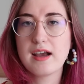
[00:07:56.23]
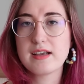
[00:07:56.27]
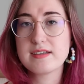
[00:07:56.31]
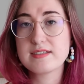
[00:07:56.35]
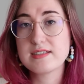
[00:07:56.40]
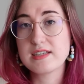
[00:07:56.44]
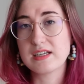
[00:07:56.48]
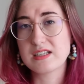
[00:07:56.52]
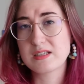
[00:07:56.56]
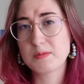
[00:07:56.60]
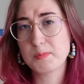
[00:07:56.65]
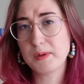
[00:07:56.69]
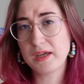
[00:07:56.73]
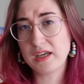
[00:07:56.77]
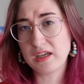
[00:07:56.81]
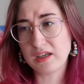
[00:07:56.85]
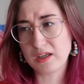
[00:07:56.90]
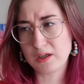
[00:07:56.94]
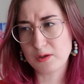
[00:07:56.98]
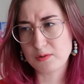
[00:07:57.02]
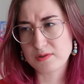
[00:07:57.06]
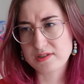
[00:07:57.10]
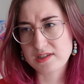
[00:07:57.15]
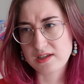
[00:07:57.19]
I see it's being
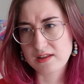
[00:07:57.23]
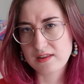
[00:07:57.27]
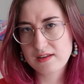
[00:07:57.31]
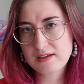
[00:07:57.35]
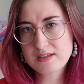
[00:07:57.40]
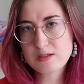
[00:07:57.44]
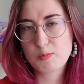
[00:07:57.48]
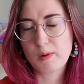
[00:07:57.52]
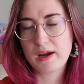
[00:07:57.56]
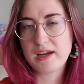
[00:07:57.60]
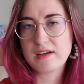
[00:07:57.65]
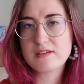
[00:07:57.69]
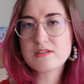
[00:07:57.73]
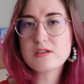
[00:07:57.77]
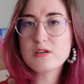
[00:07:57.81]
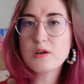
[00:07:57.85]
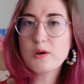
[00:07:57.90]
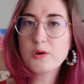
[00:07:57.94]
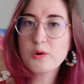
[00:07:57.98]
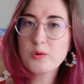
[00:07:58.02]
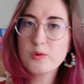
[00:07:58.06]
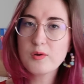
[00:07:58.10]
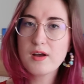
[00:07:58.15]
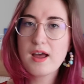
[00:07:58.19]
used in this way
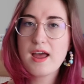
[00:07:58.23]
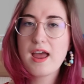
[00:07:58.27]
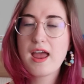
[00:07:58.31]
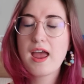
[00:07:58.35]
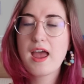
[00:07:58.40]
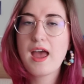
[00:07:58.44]
too.